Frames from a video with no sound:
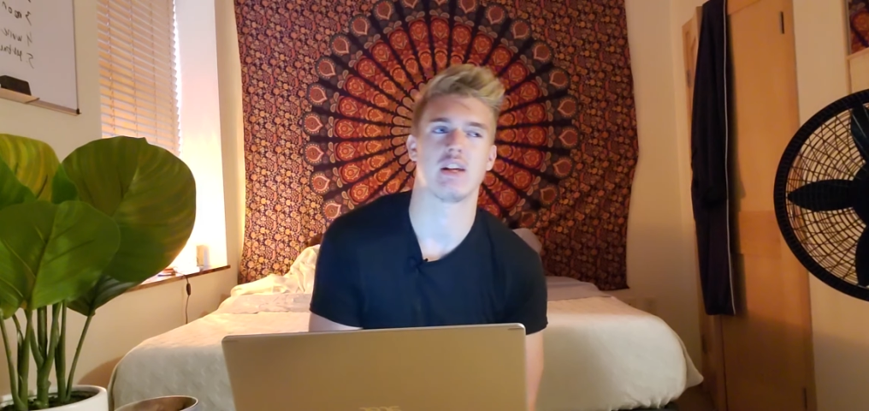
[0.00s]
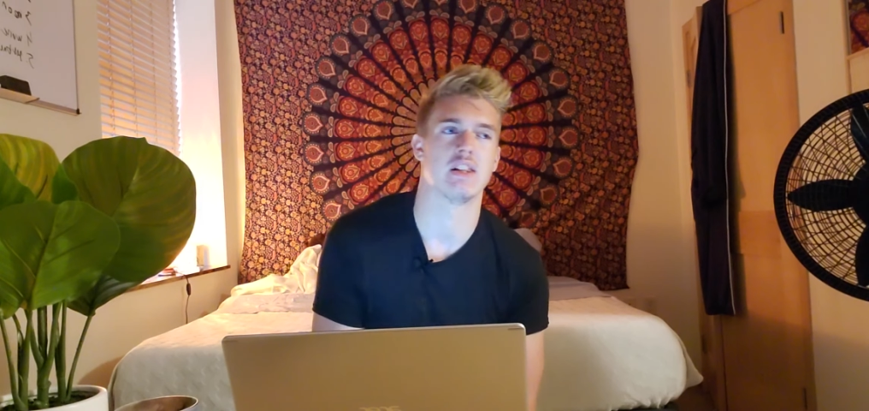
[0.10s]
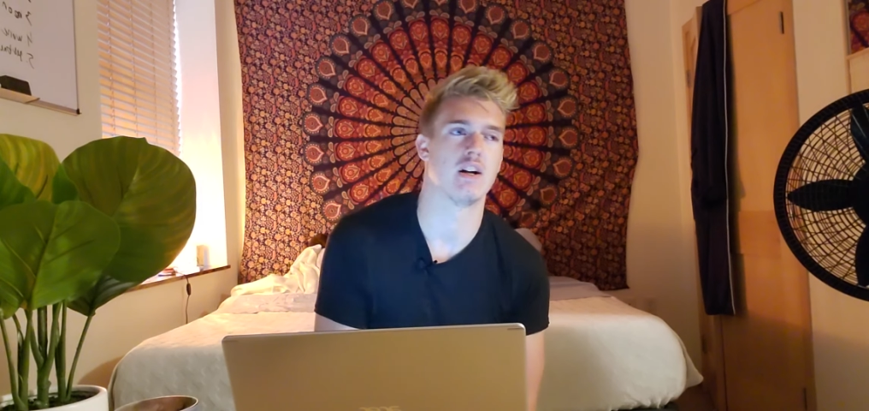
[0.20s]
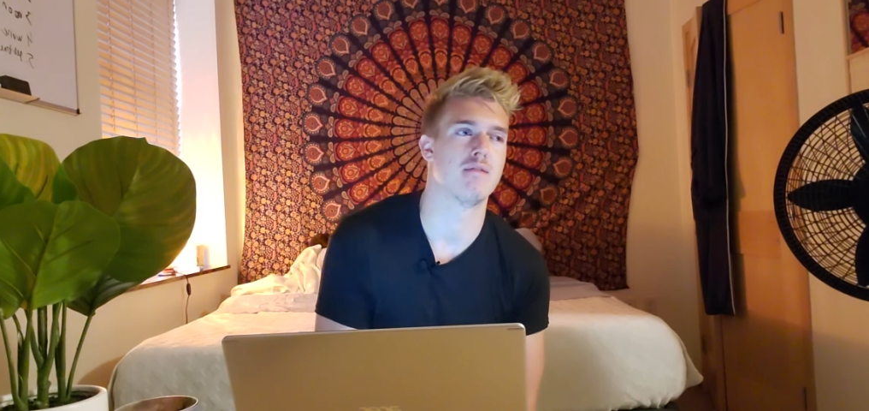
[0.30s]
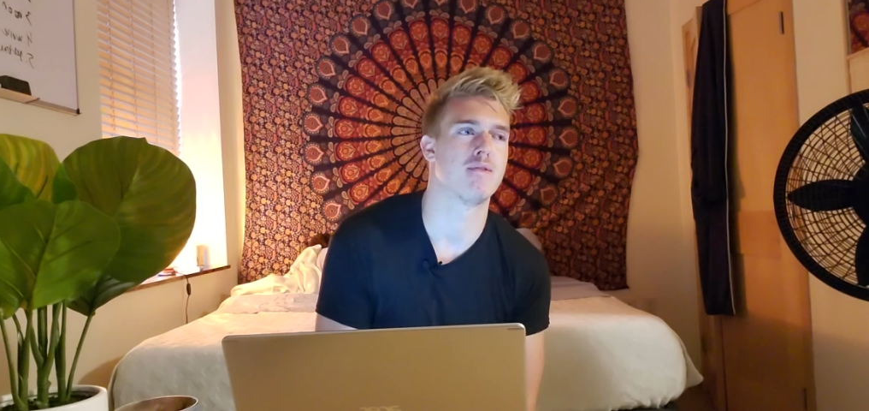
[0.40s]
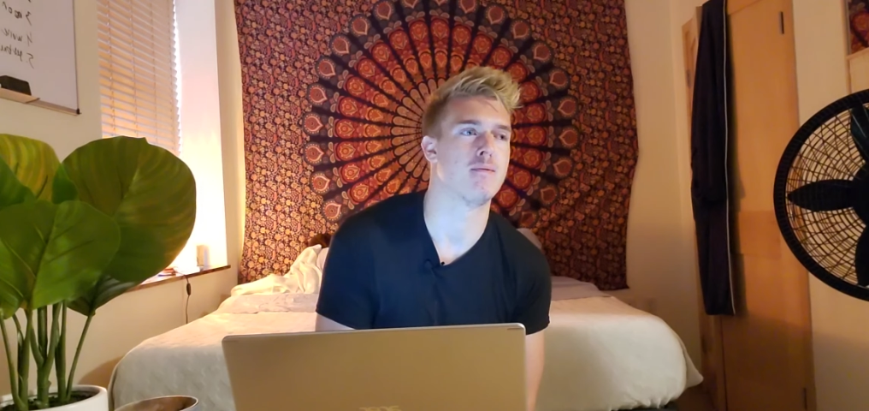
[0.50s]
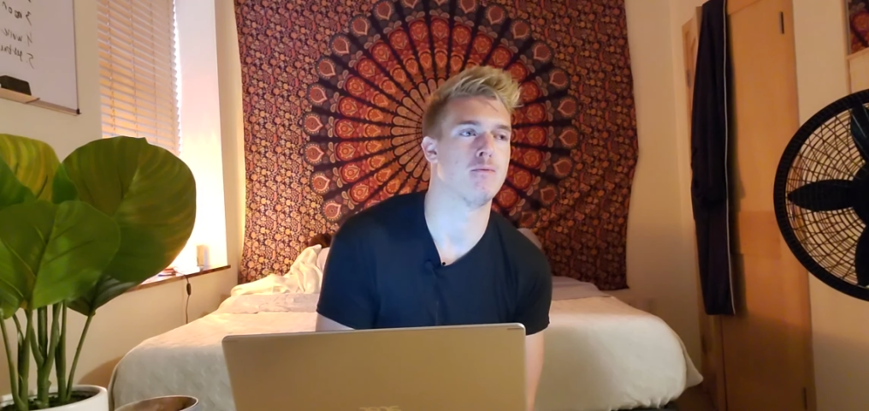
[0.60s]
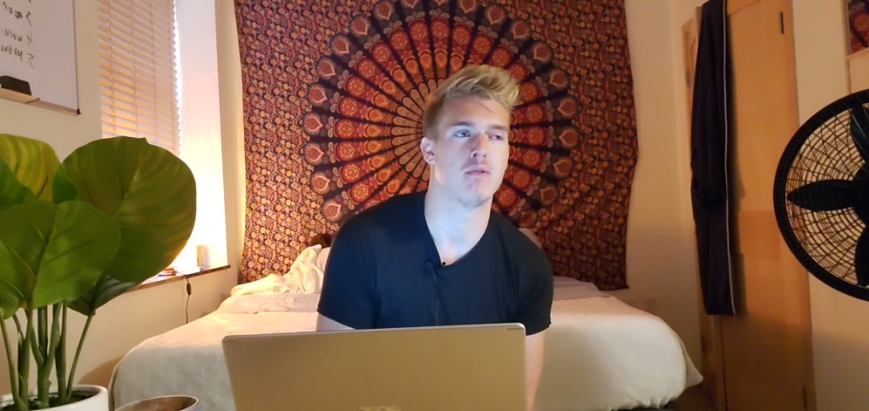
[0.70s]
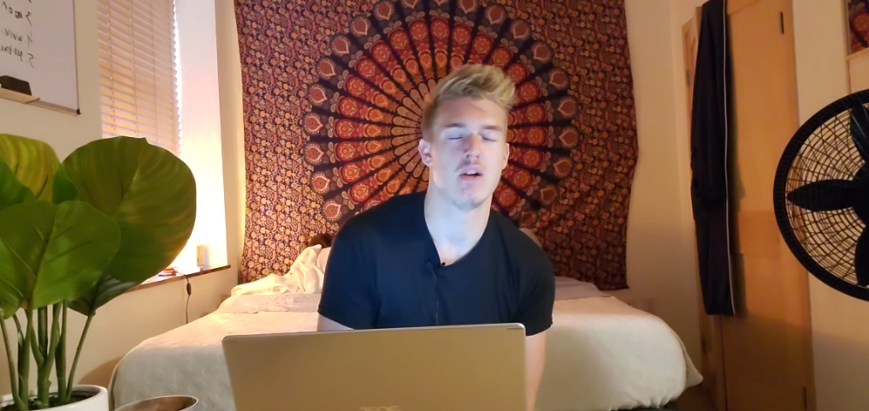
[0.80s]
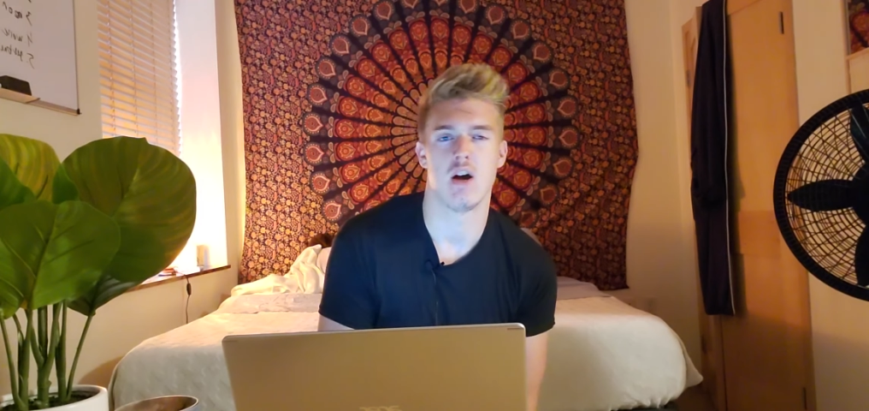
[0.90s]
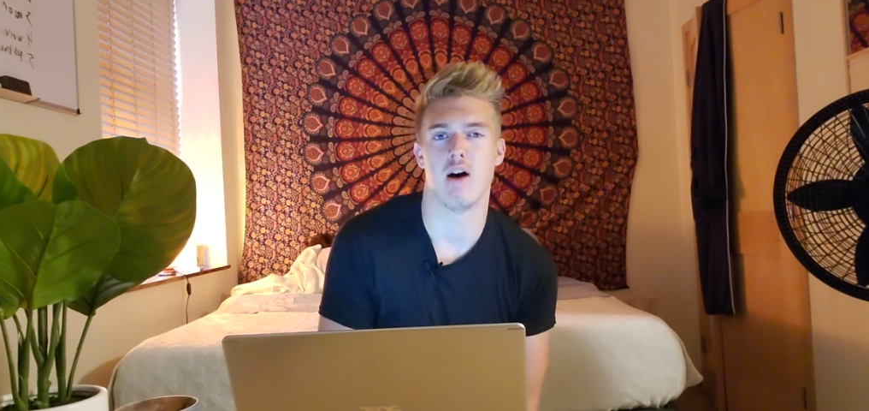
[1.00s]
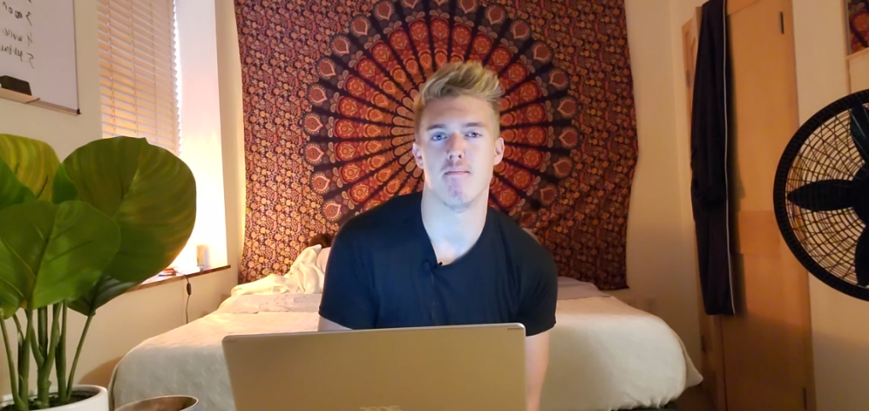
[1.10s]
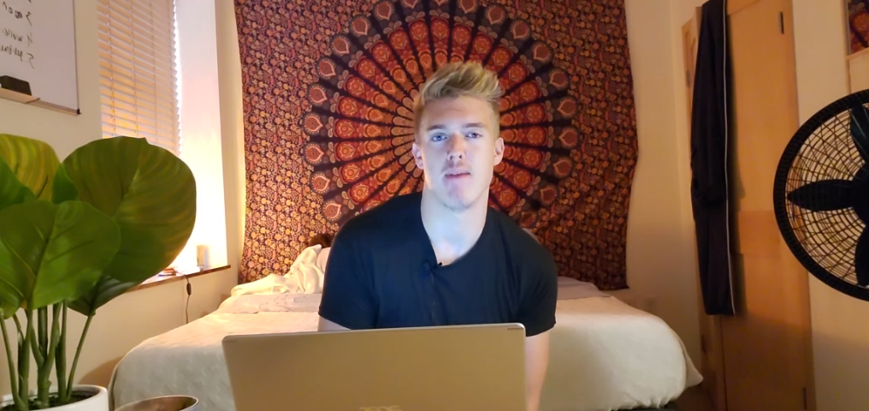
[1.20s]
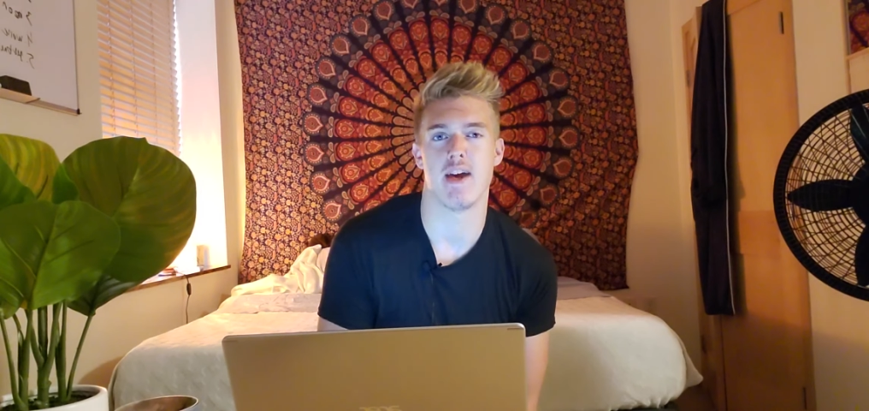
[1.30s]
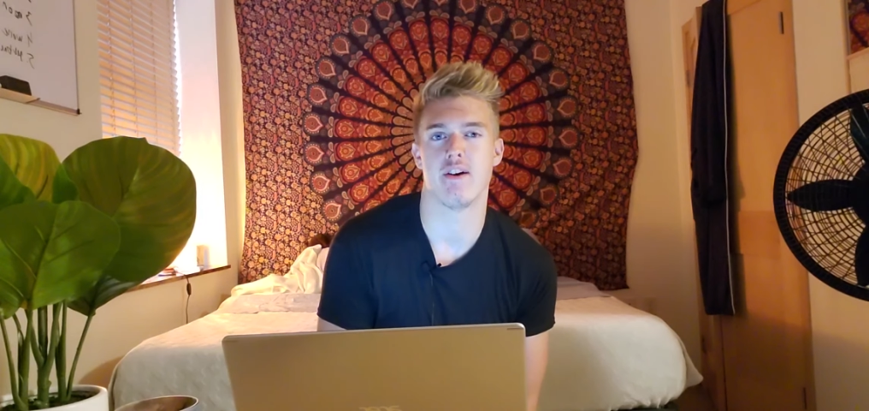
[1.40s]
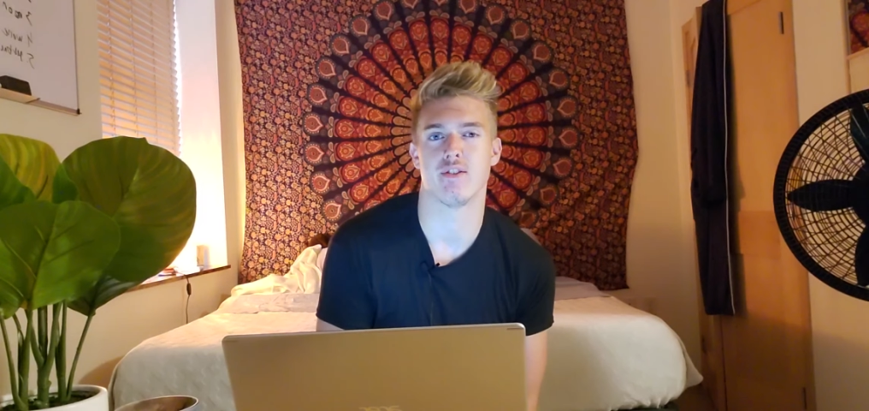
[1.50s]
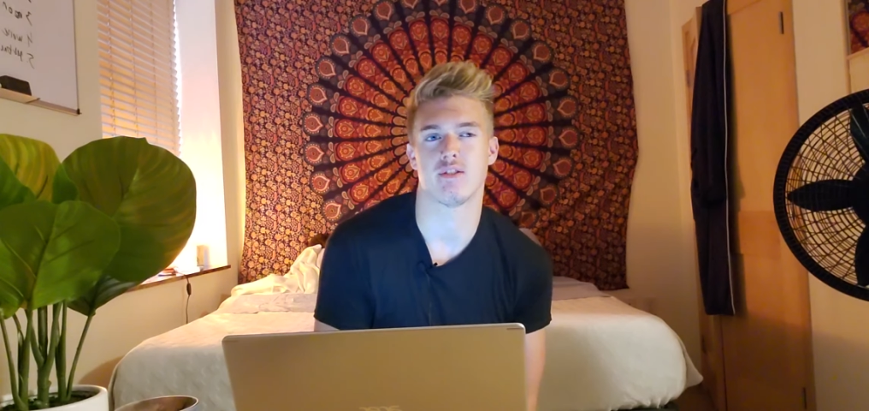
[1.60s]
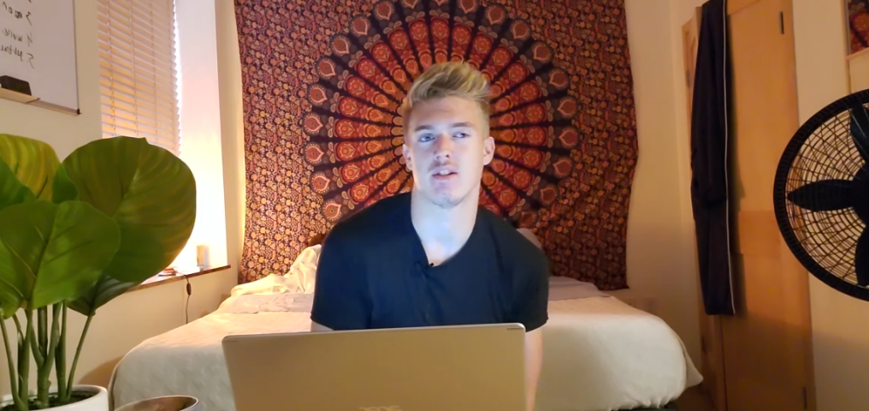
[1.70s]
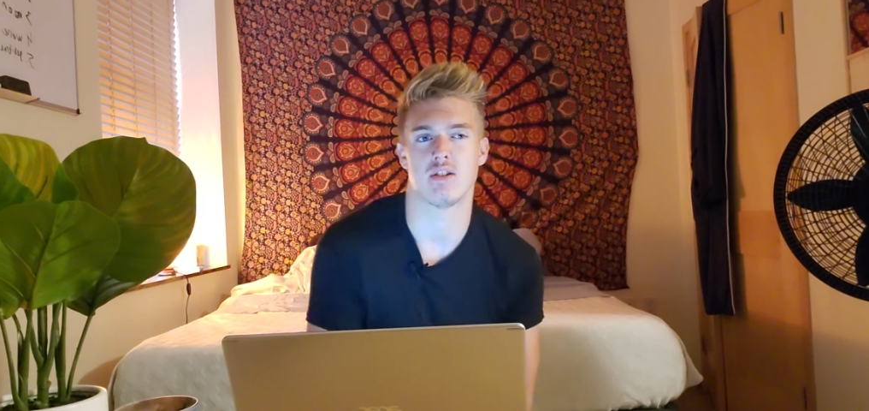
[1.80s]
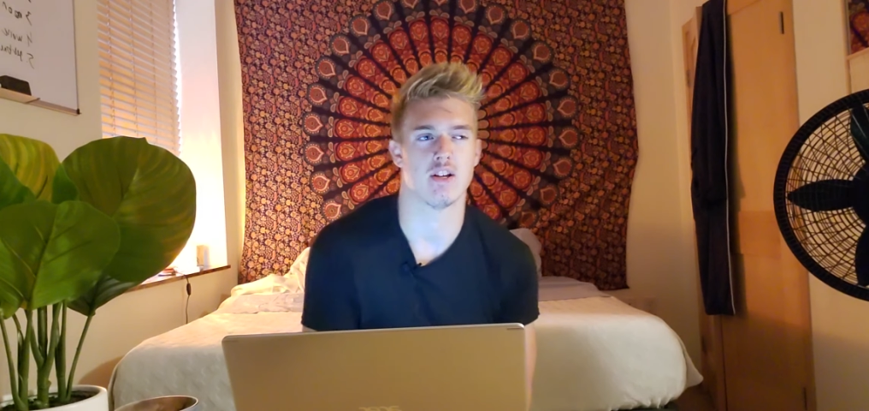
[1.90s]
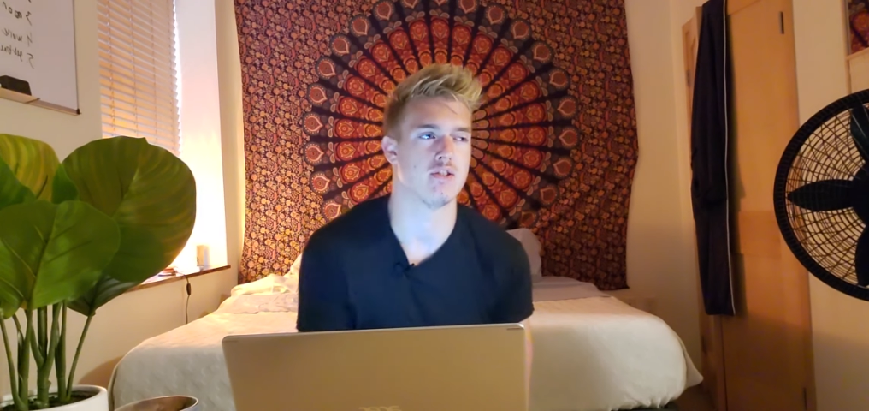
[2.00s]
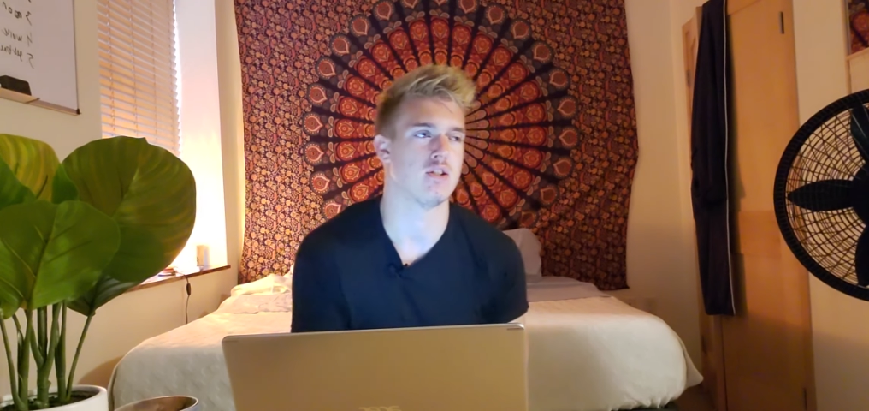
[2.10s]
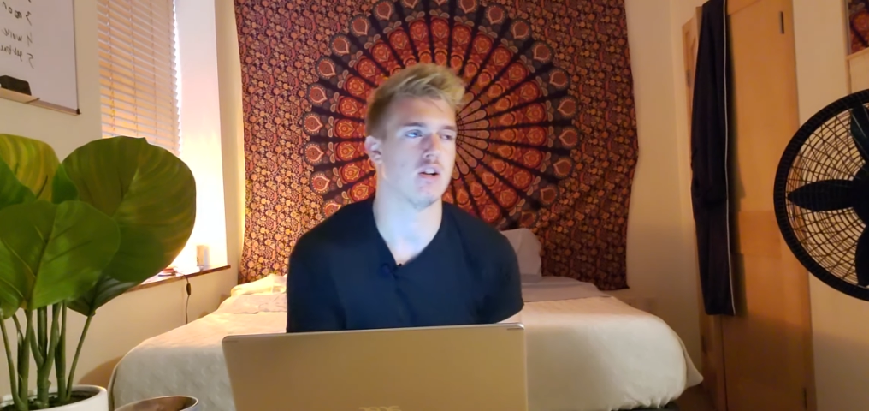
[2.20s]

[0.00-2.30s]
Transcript: learn from a male, such as,